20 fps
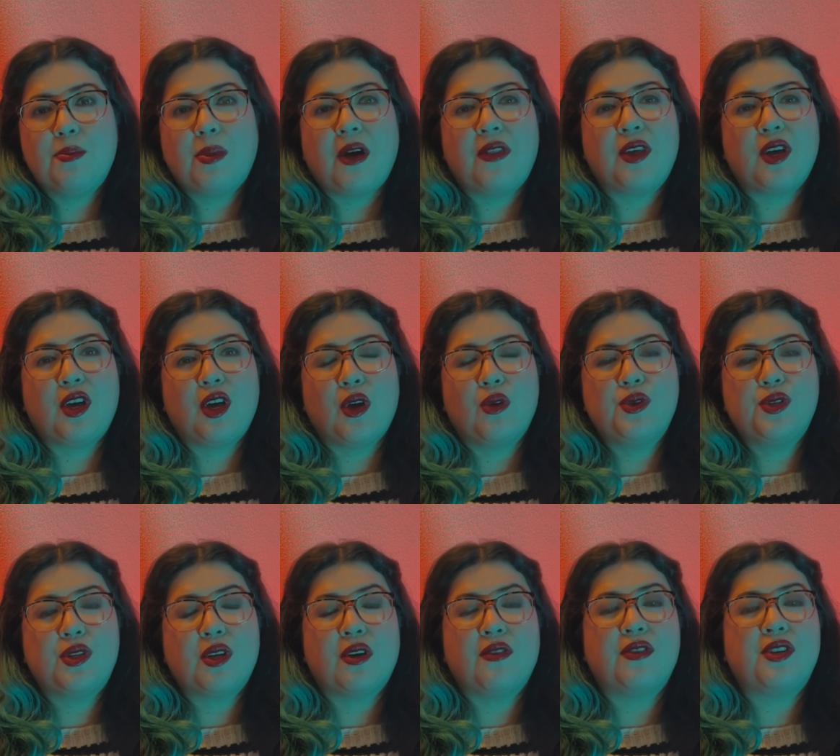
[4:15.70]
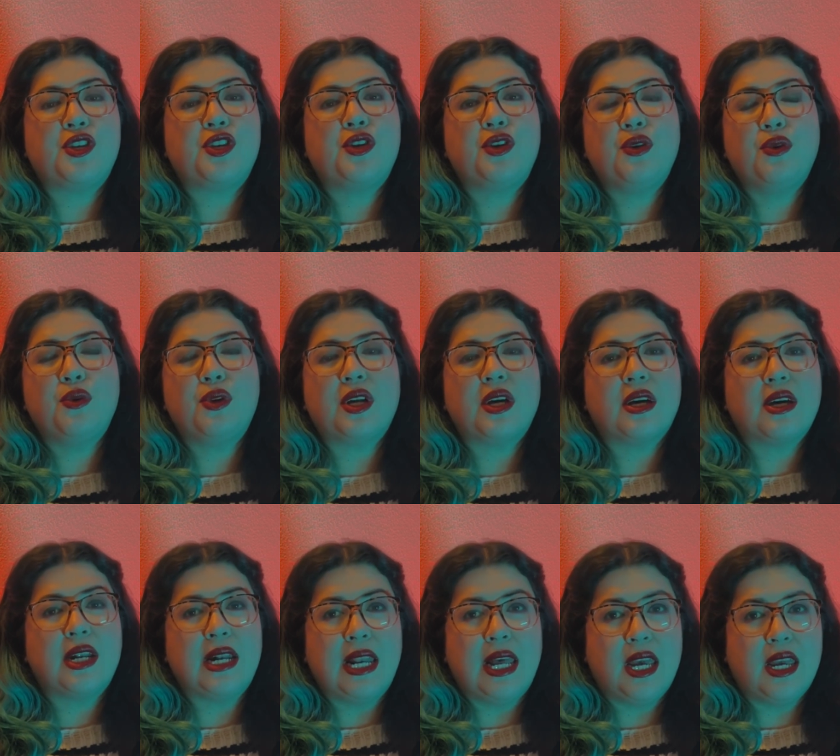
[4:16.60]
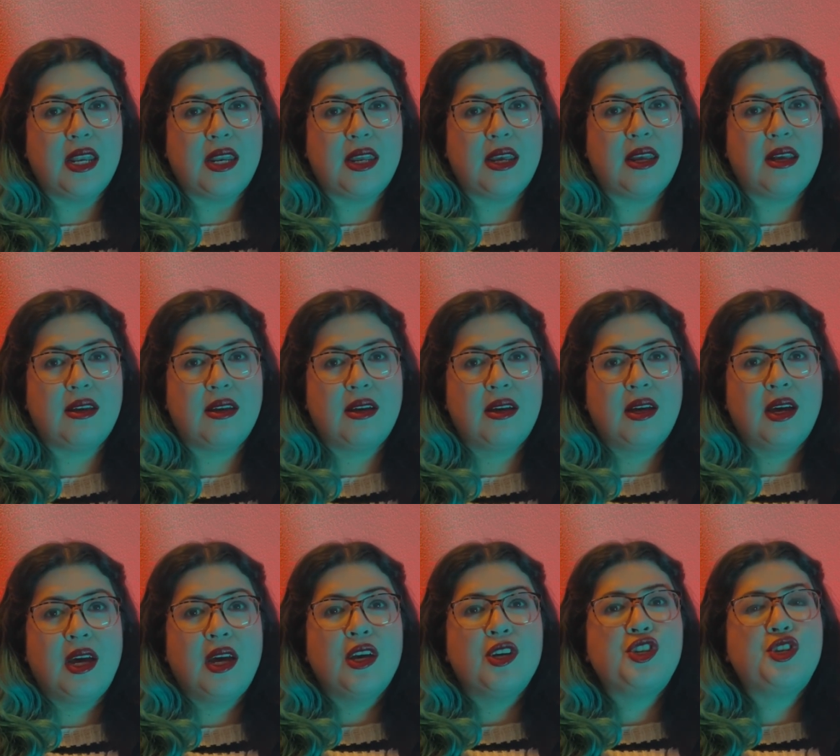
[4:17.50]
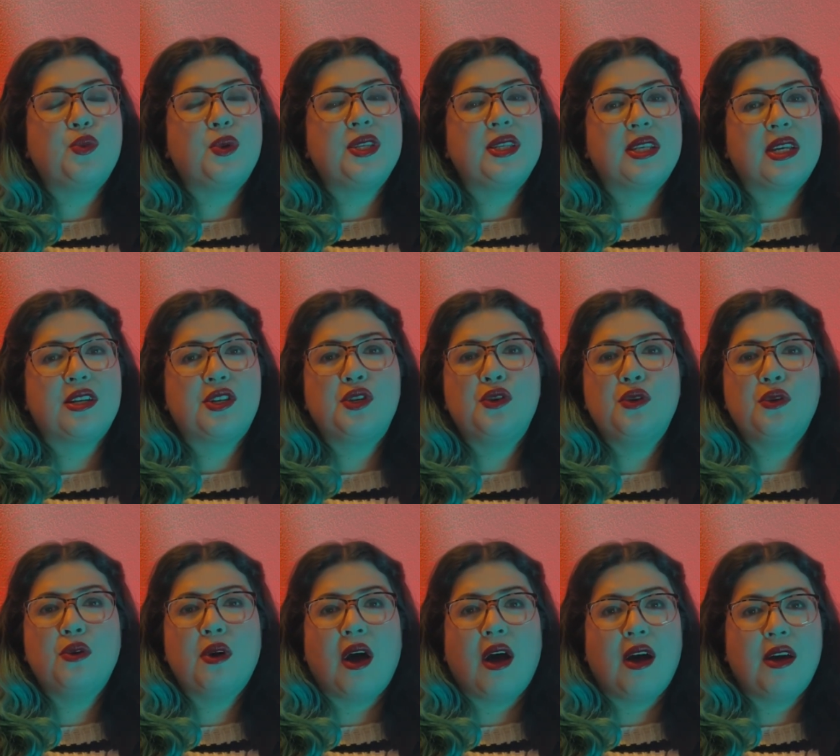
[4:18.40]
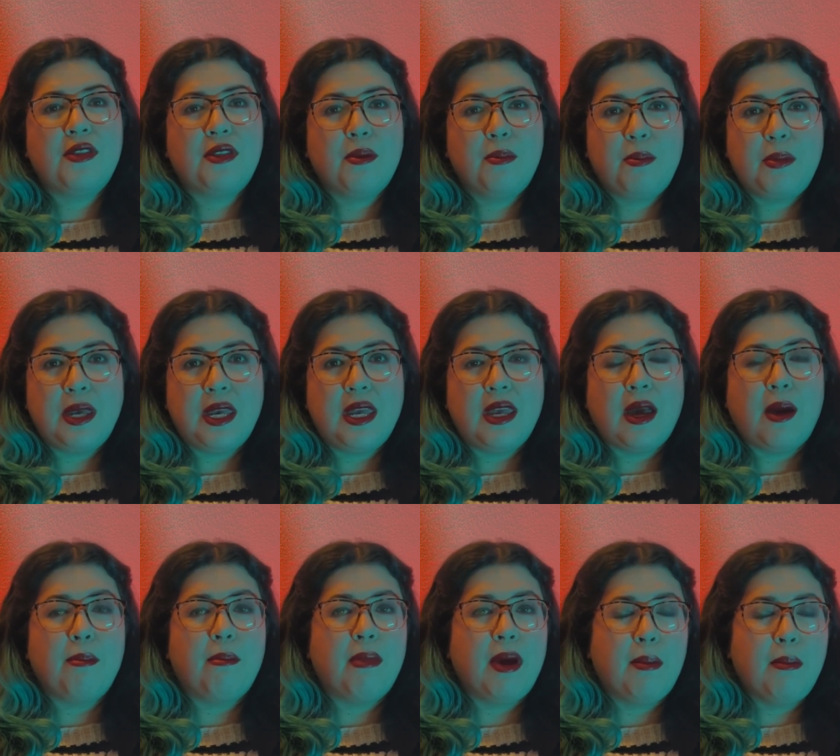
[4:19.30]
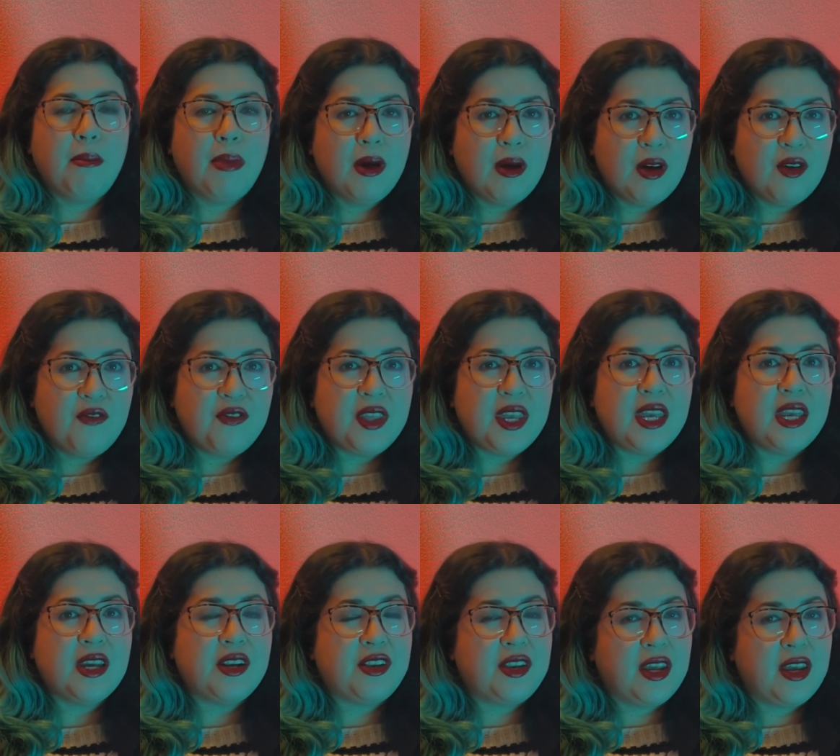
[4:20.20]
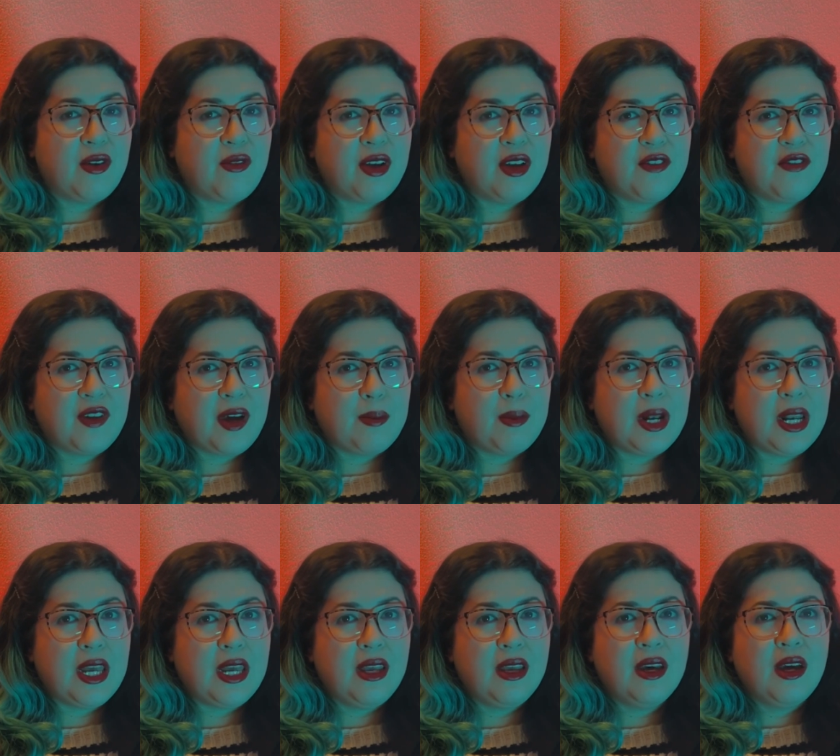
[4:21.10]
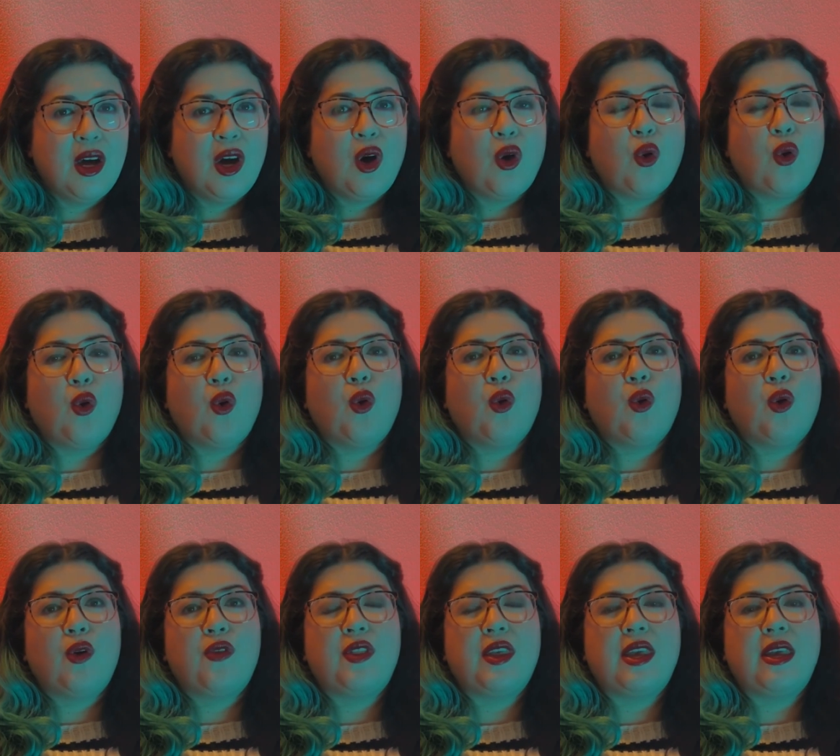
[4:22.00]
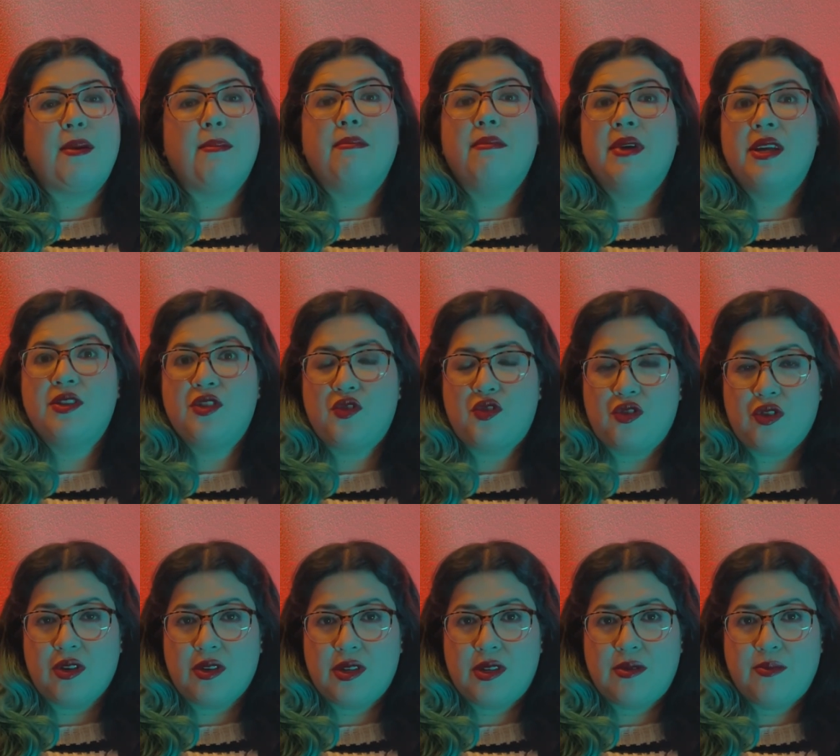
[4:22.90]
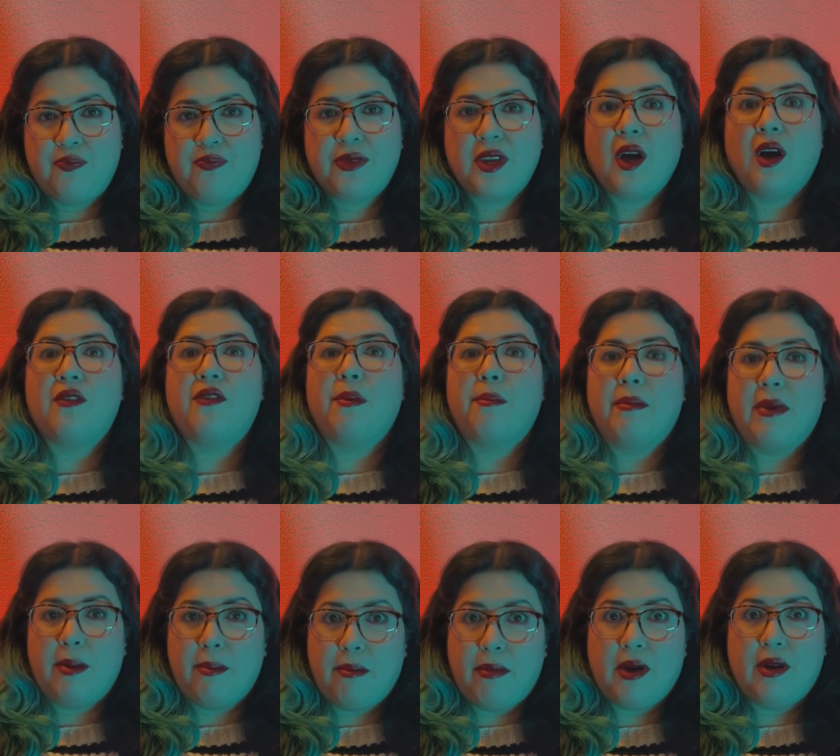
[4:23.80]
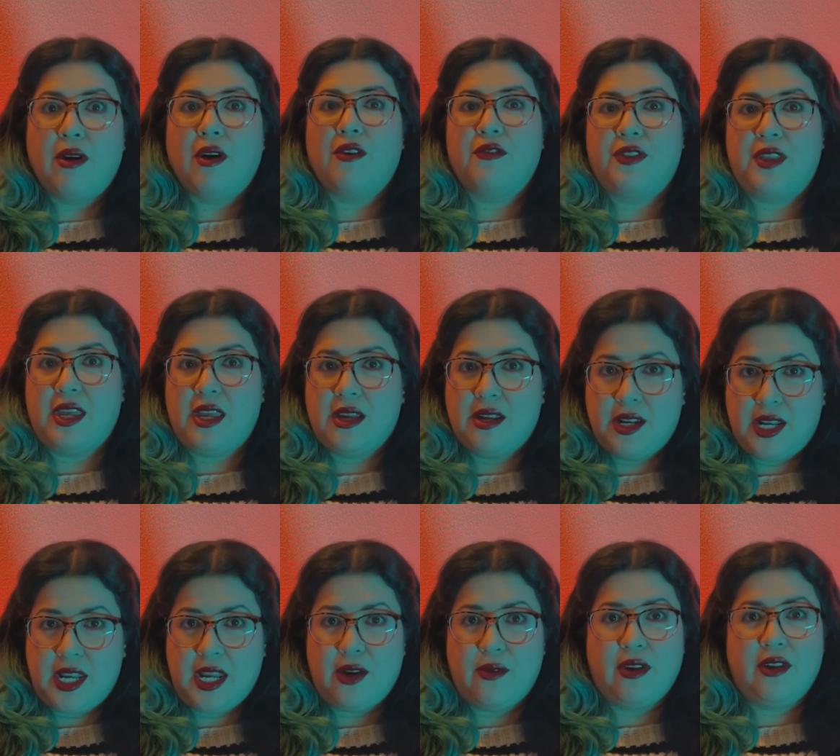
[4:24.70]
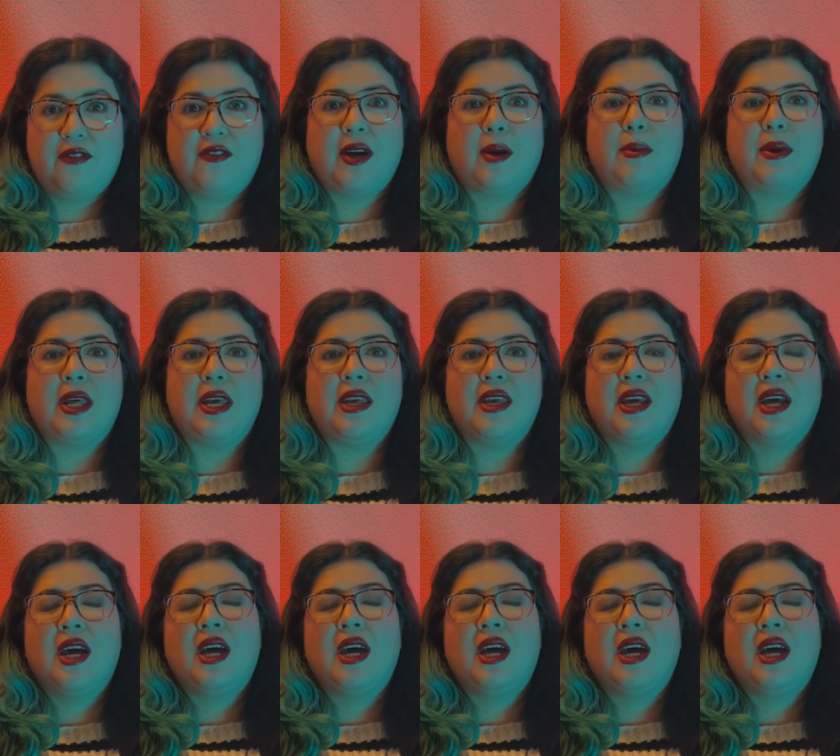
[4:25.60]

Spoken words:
by the ghost of a Tudor lady. She was said to either be a member of the Deering family or the mistress of a member of the Deering family,